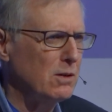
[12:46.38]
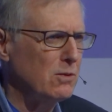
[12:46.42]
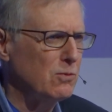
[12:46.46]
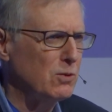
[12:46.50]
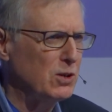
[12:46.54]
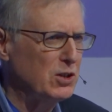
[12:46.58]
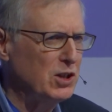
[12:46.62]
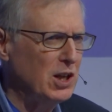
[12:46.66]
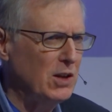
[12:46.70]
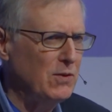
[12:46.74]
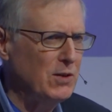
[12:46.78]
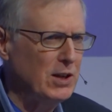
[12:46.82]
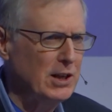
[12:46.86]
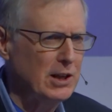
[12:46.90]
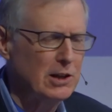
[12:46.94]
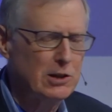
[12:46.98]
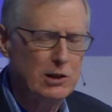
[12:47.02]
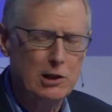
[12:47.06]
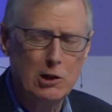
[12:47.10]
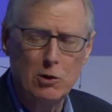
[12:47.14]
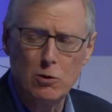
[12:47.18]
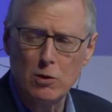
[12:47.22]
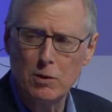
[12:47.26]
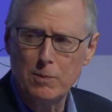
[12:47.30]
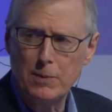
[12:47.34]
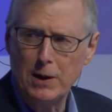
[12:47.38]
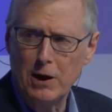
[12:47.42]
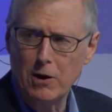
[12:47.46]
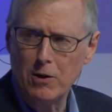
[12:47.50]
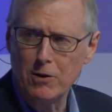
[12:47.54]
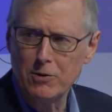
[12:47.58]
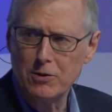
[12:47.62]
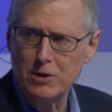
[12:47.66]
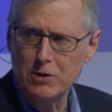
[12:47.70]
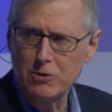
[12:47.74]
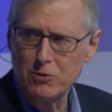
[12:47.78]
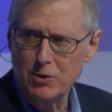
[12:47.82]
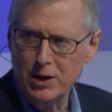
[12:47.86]
receiving is lower power
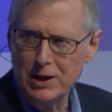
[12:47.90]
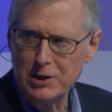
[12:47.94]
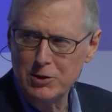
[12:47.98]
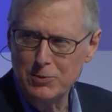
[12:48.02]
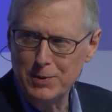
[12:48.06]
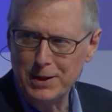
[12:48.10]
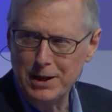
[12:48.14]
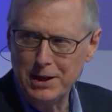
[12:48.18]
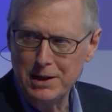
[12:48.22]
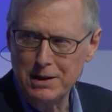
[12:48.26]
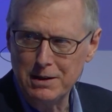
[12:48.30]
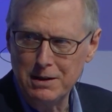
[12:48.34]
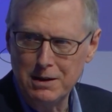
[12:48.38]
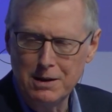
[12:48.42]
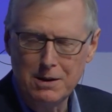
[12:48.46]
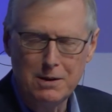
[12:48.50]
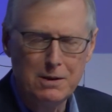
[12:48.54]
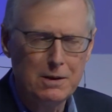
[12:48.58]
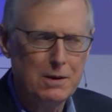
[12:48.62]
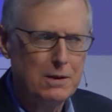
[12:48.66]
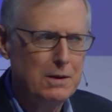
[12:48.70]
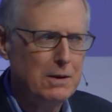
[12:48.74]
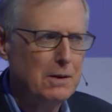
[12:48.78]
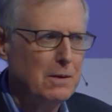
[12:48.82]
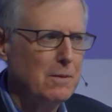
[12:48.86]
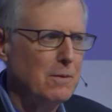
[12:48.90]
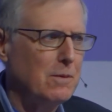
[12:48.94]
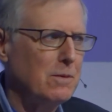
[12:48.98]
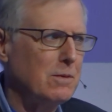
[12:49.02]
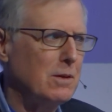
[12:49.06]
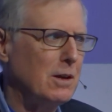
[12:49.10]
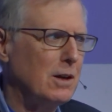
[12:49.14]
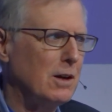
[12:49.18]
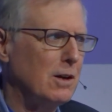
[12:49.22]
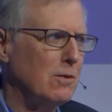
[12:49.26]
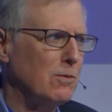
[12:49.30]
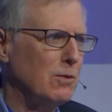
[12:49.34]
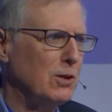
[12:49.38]
than transmitting,
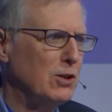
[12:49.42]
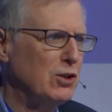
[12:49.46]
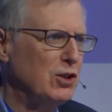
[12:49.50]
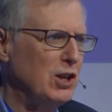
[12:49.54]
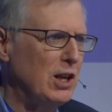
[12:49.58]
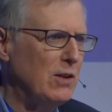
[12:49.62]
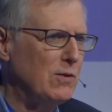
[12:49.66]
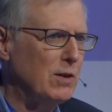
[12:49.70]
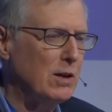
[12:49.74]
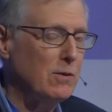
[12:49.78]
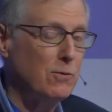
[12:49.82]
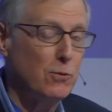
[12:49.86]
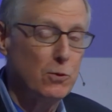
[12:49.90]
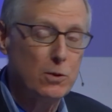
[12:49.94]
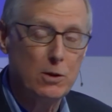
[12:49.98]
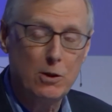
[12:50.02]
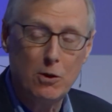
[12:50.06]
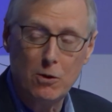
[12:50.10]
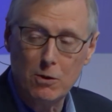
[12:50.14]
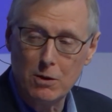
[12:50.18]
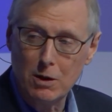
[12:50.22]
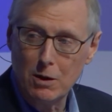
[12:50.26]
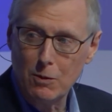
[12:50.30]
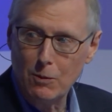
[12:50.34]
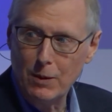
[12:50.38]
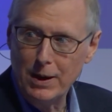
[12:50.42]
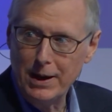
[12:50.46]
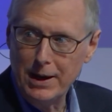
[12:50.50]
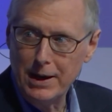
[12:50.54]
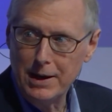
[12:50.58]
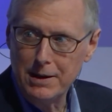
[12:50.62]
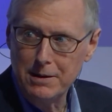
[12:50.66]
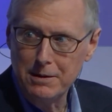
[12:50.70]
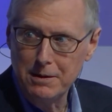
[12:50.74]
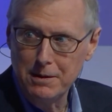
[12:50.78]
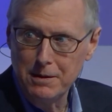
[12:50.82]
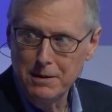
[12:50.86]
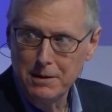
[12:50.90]
the receiving for
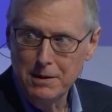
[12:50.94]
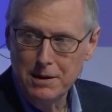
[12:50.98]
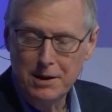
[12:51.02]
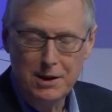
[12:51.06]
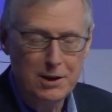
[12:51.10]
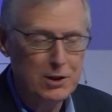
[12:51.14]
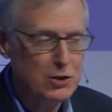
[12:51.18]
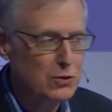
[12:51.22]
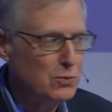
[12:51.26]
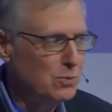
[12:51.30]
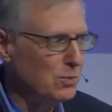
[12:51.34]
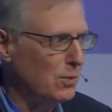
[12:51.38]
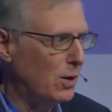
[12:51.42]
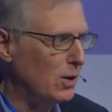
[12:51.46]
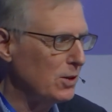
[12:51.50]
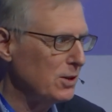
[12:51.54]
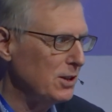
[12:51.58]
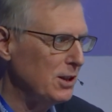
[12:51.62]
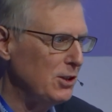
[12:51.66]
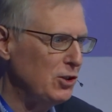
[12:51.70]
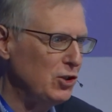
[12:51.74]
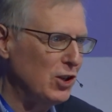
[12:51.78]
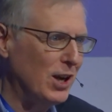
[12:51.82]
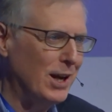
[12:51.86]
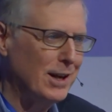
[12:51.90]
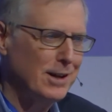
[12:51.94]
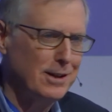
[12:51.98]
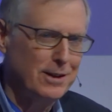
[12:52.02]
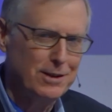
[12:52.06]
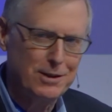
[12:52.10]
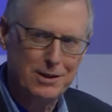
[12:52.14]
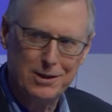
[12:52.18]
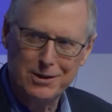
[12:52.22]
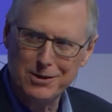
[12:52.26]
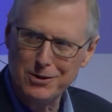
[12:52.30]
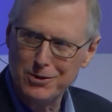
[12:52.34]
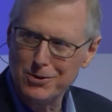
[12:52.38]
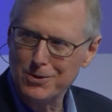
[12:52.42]
LoRaWAN is multi-channel
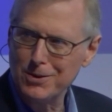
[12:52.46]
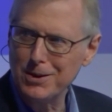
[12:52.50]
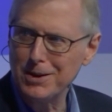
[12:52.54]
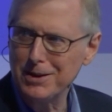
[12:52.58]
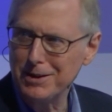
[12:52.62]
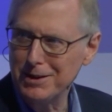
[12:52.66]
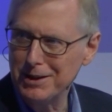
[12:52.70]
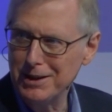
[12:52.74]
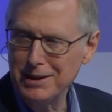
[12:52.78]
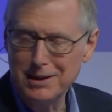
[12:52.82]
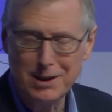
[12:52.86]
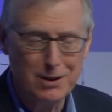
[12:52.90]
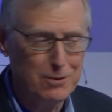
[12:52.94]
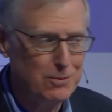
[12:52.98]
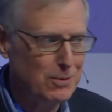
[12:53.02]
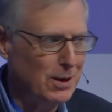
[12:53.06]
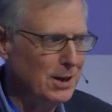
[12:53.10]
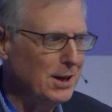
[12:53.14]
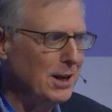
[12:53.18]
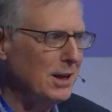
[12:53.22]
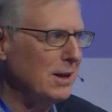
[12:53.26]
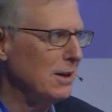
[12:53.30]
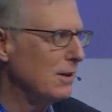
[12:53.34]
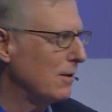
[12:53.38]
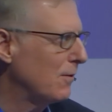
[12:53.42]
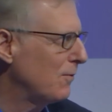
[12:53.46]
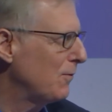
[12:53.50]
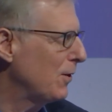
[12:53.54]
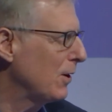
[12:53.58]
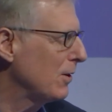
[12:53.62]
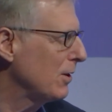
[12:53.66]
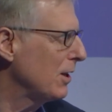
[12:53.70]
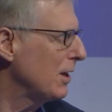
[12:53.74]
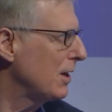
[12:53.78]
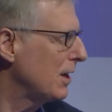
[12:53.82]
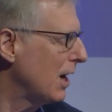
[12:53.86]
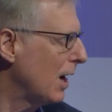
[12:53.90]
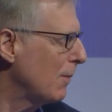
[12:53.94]
concurrently. They're running a
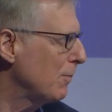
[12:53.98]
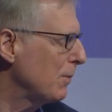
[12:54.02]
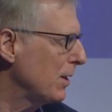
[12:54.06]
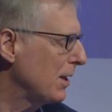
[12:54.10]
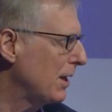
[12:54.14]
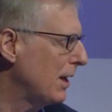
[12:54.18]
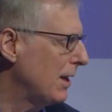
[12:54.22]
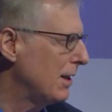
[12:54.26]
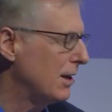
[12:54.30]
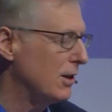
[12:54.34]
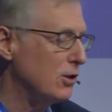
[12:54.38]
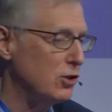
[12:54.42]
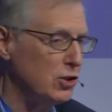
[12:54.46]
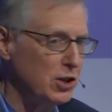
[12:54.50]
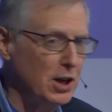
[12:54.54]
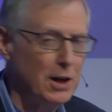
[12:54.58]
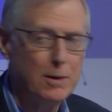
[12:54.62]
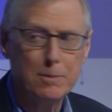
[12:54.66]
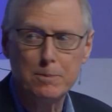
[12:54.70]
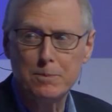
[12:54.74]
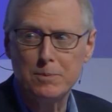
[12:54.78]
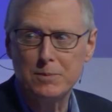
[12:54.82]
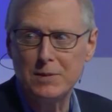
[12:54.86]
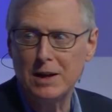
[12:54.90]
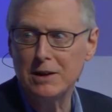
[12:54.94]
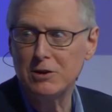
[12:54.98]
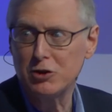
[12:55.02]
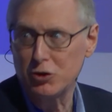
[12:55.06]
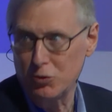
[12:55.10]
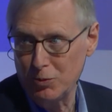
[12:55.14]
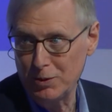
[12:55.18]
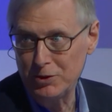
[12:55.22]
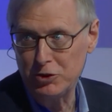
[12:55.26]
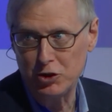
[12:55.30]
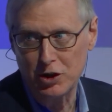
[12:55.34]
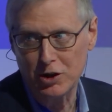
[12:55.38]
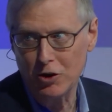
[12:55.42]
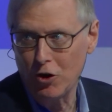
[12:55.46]
fairly complicated chip that's
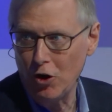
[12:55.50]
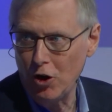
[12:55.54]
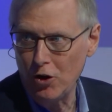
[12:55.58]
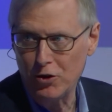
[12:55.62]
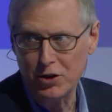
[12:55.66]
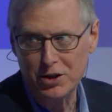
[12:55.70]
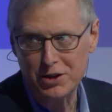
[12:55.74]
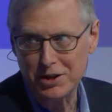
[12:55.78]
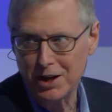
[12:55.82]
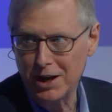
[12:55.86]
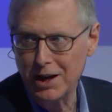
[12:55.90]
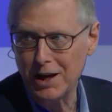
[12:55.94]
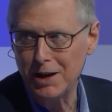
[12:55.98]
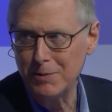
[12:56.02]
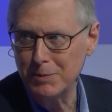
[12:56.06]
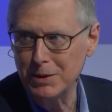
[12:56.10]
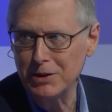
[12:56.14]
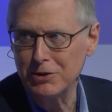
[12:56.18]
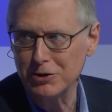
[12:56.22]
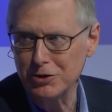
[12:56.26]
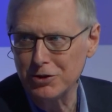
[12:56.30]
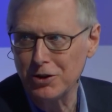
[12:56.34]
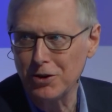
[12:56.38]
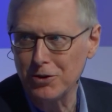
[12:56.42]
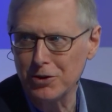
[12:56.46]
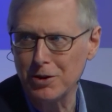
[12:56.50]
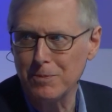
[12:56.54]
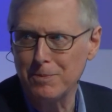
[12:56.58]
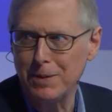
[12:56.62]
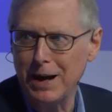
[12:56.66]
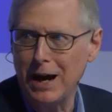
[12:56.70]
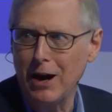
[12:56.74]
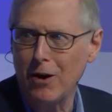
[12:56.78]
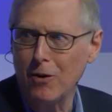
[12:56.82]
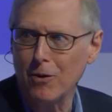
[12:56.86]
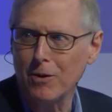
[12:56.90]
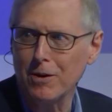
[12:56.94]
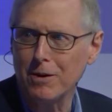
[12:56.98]
switching all the time, and so the
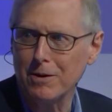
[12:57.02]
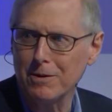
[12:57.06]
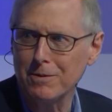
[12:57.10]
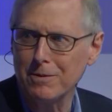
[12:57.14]
power